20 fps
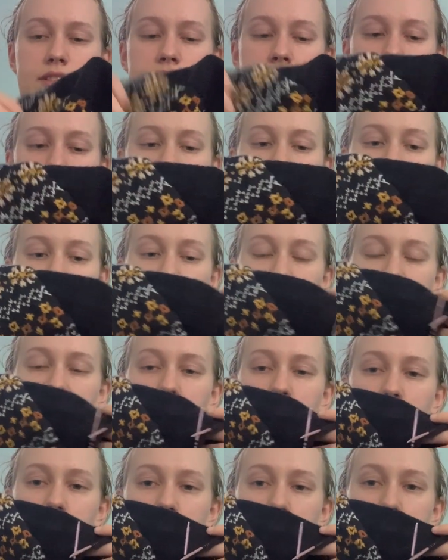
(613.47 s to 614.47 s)
the sleeve
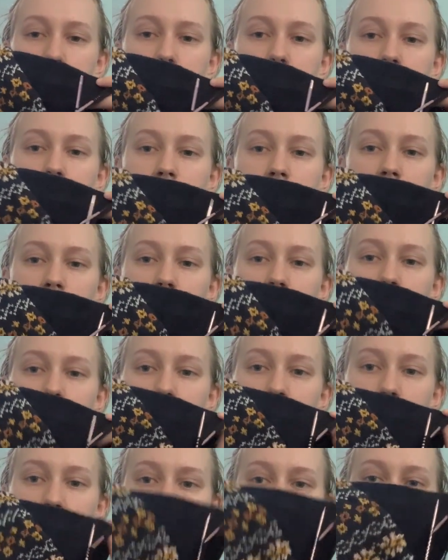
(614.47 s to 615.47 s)
cap,
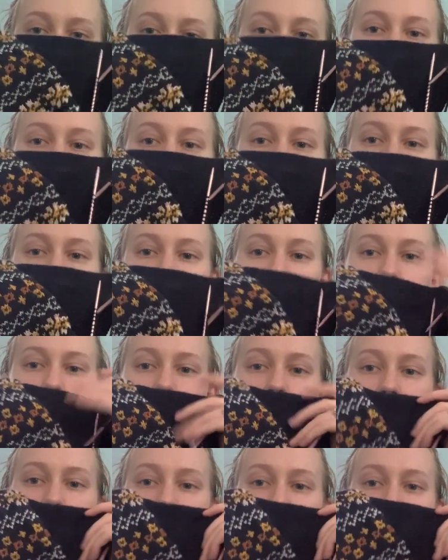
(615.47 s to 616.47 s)
this entire
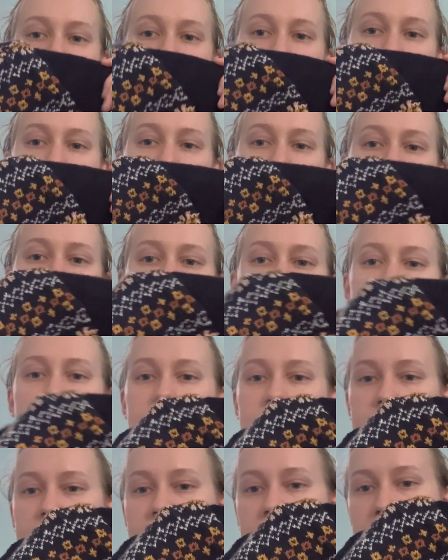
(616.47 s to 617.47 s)
thing
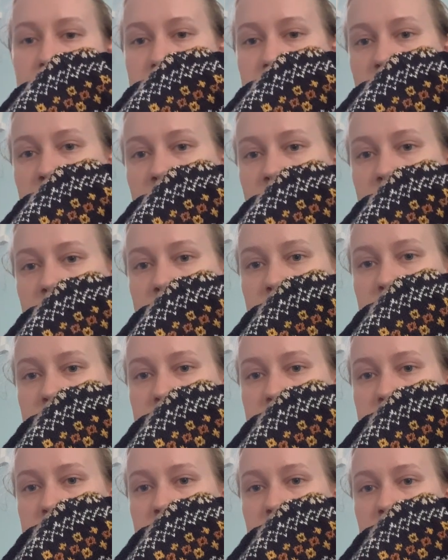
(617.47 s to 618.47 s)
that I made,
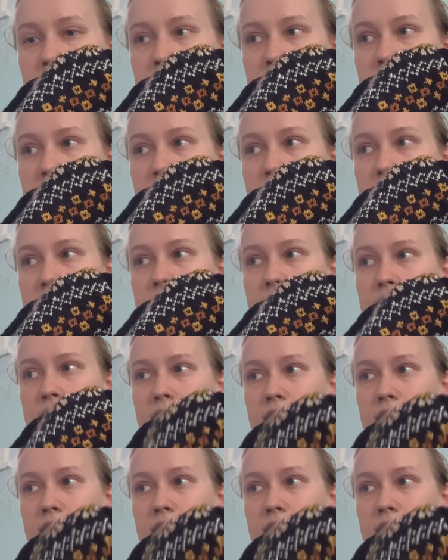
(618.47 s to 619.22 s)
it's like